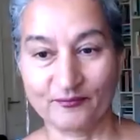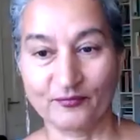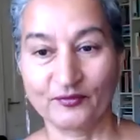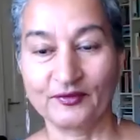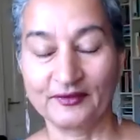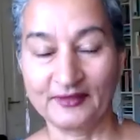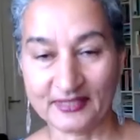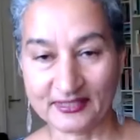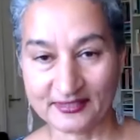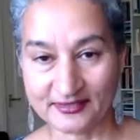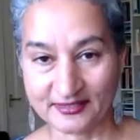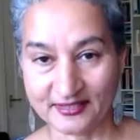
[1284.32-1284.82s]

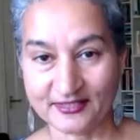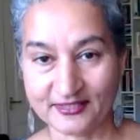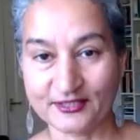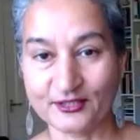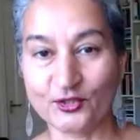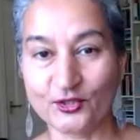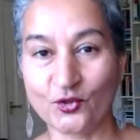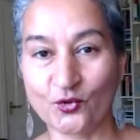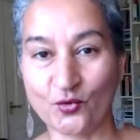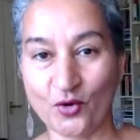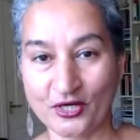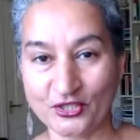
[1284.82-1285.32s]
This is
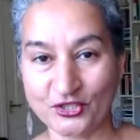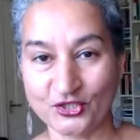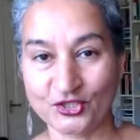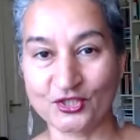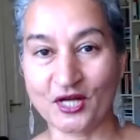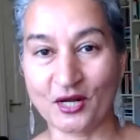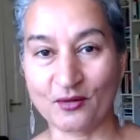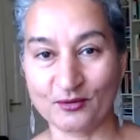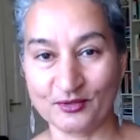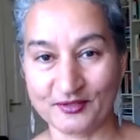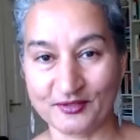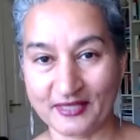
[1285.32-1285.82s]
the question
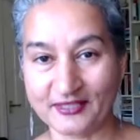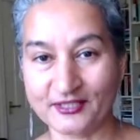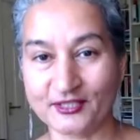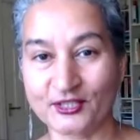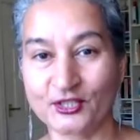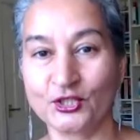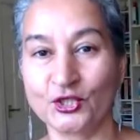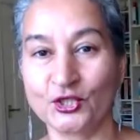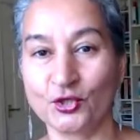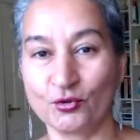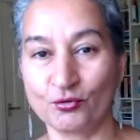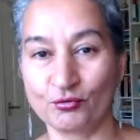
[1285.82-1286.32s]
I was
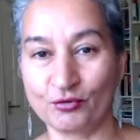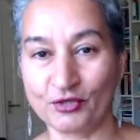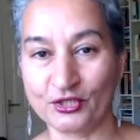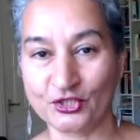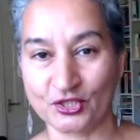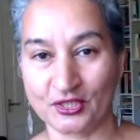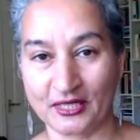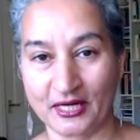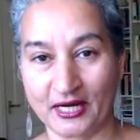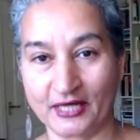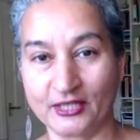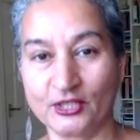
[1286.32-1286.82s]
asking you
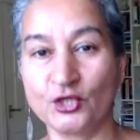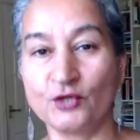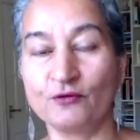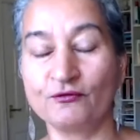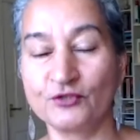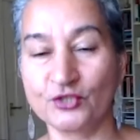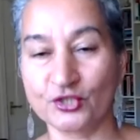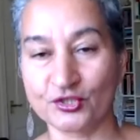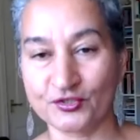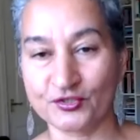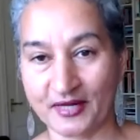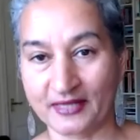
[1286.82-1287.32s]
originally, and you've
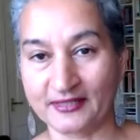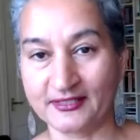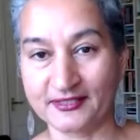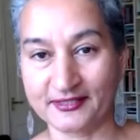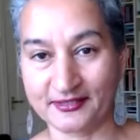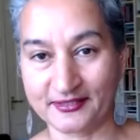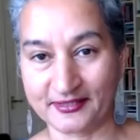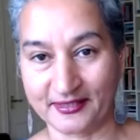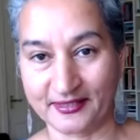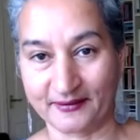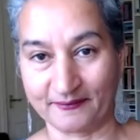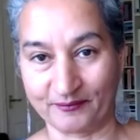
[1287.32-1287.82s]
just
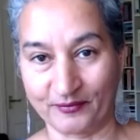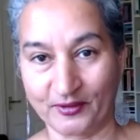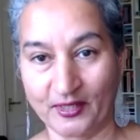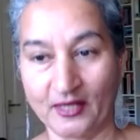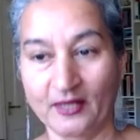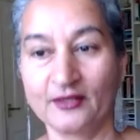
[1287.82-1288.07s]
answered it.